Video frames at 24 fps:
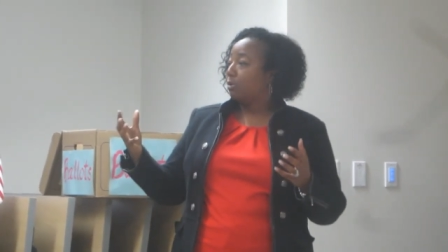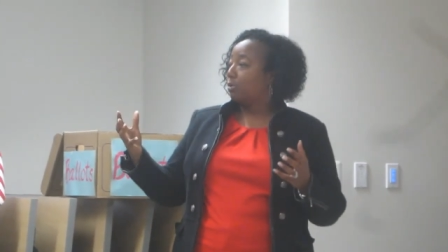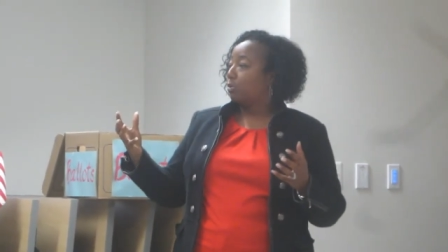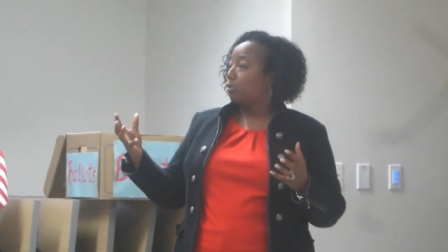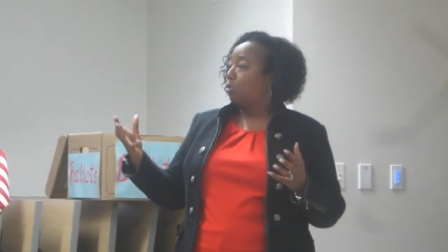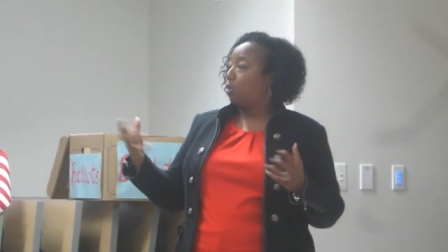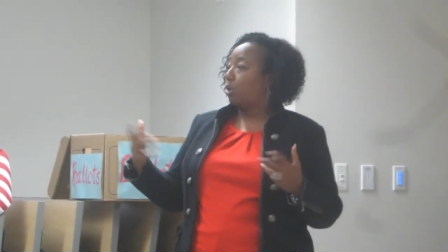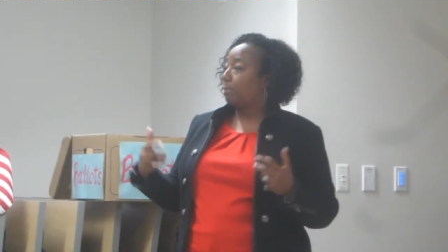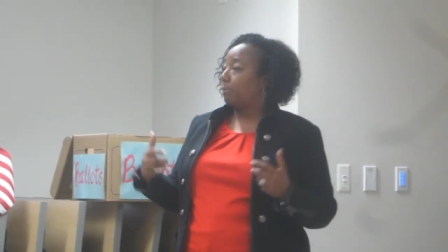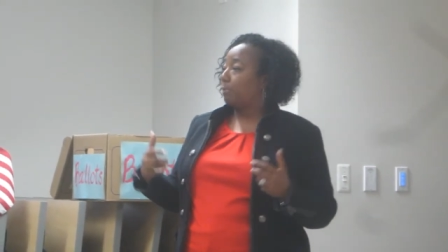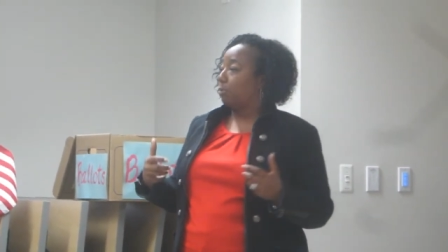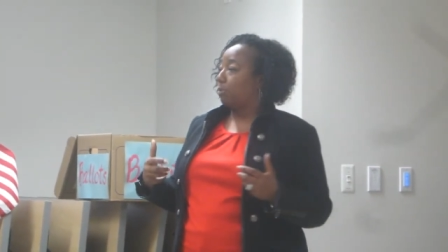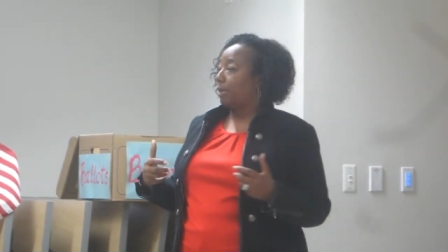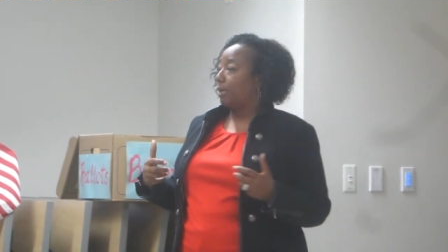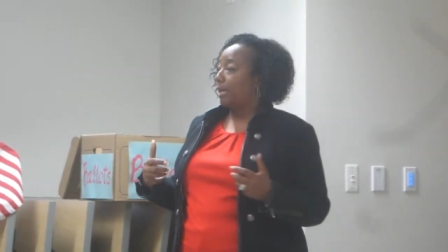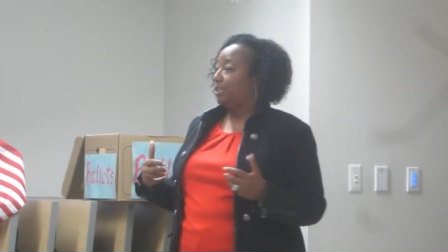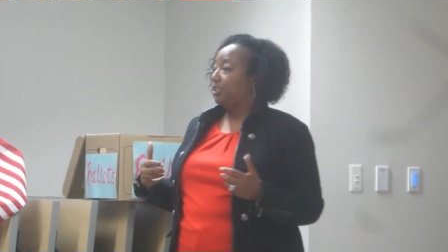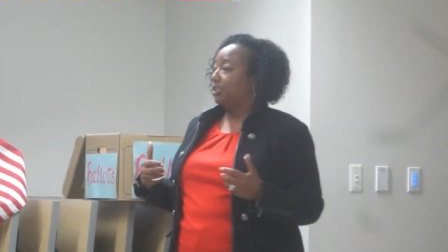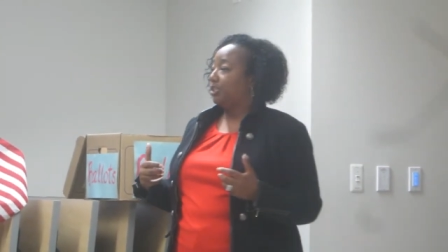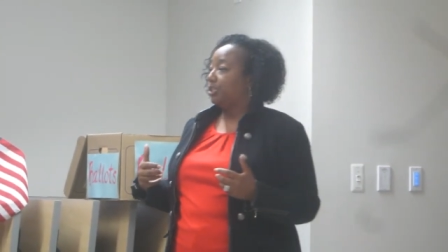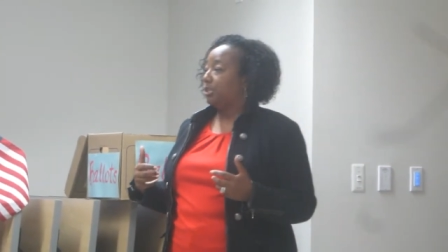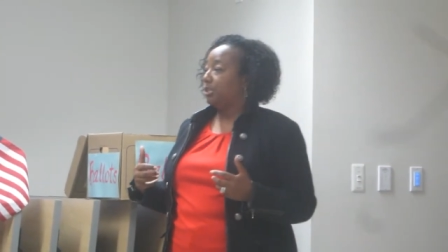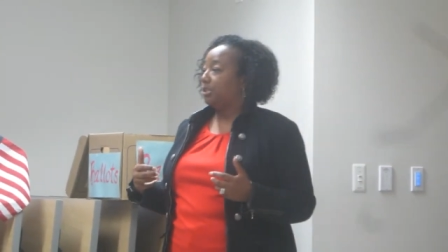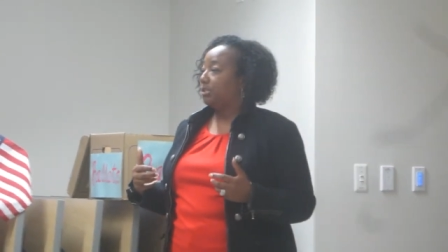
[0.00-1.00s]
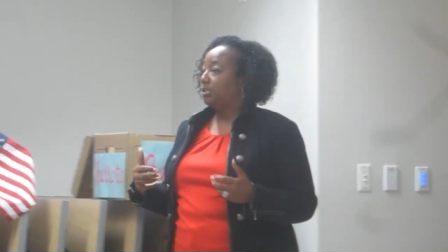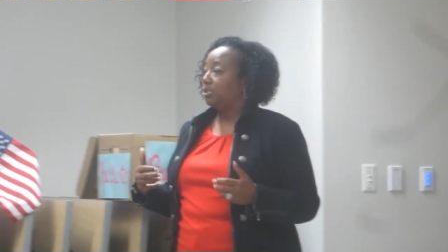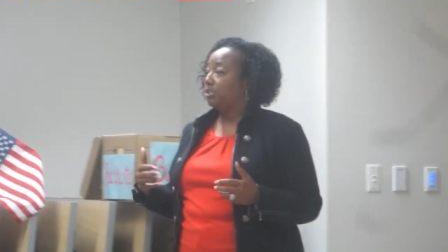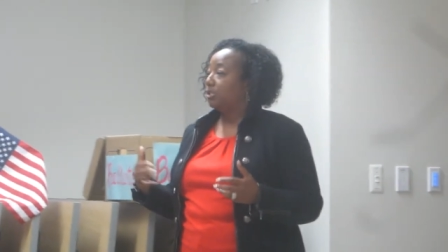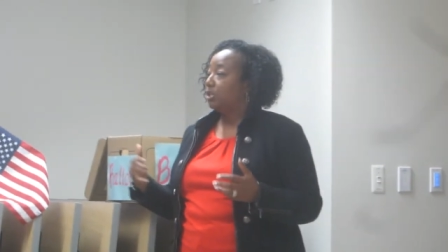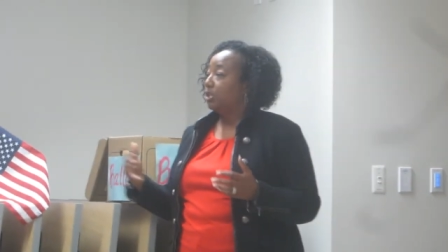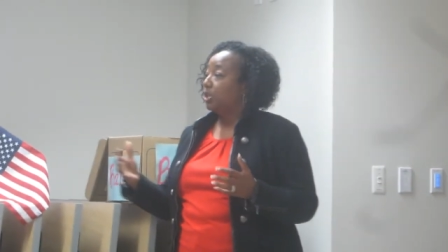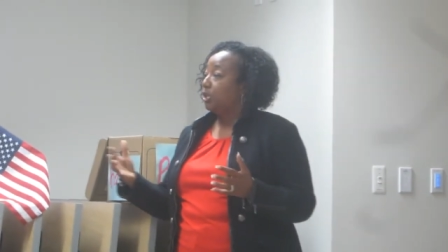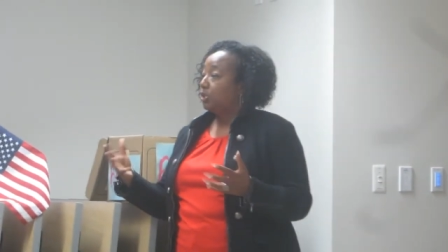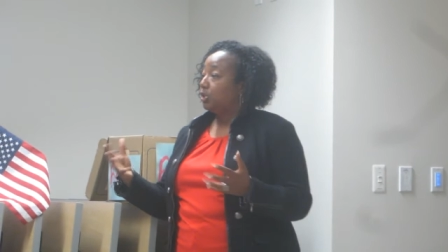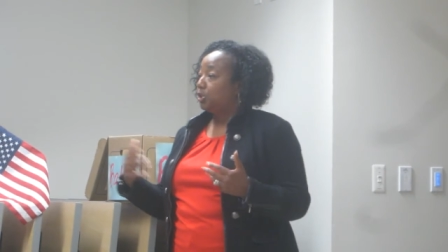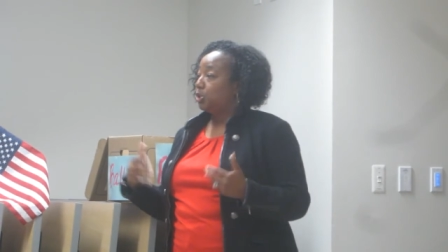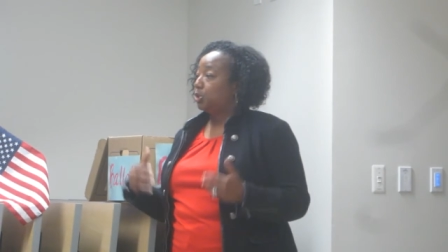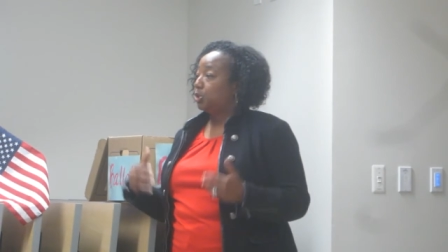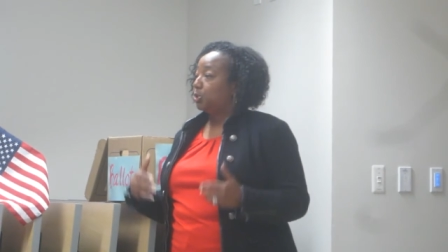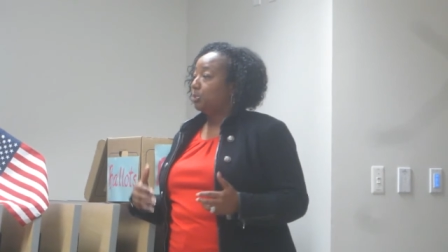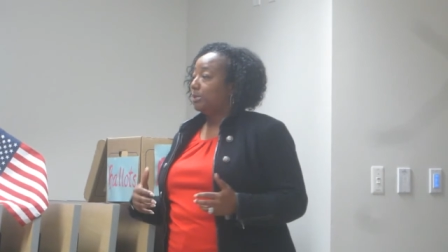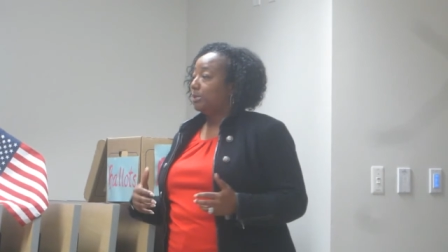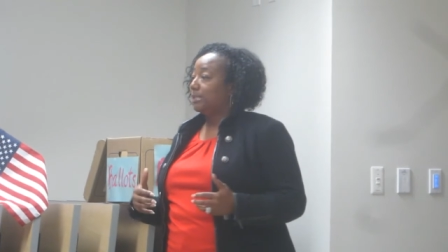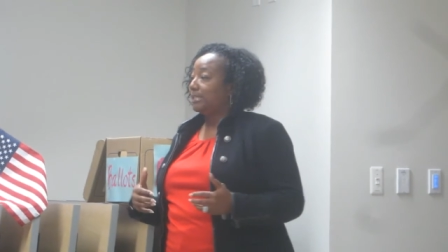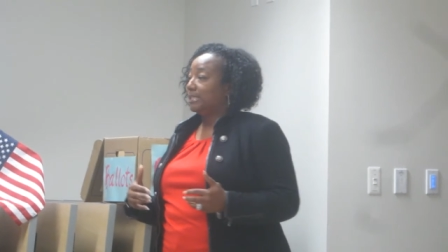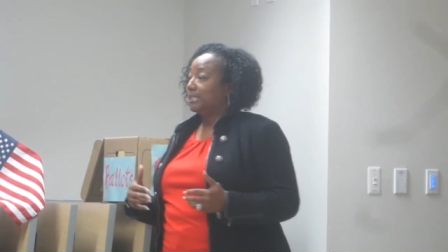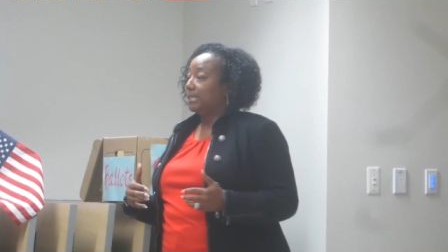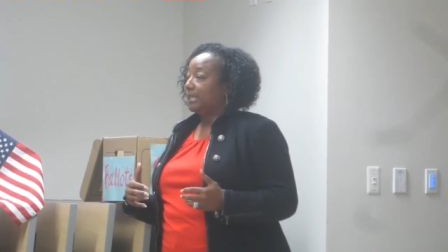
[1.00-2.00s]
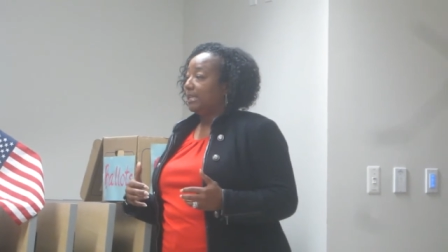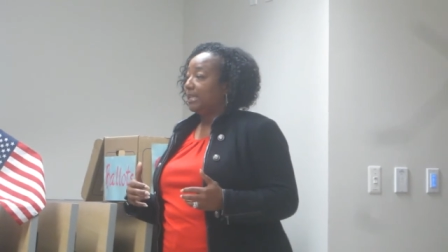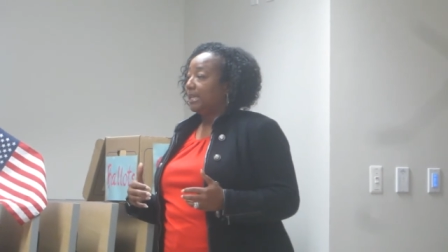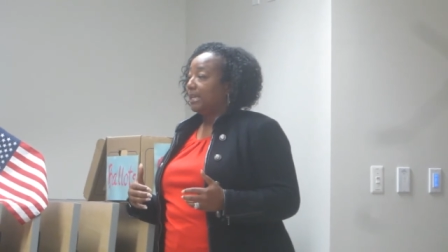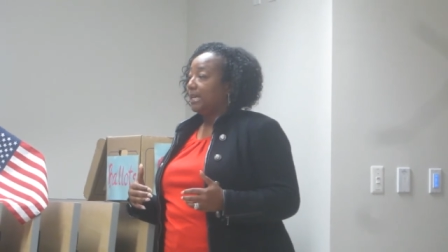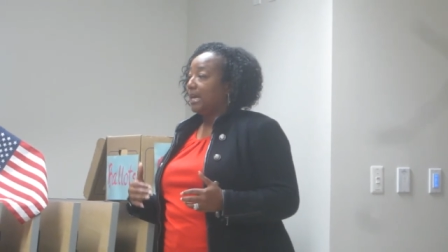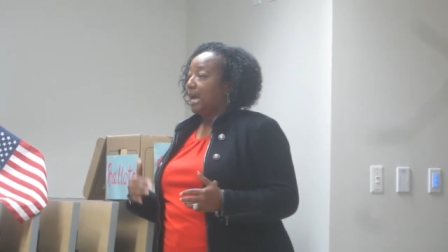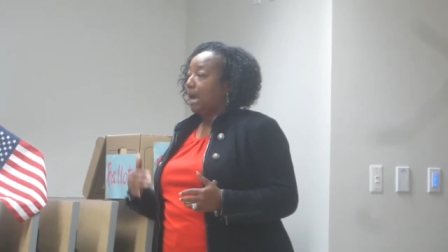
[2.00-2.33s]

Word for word: corporations to a city.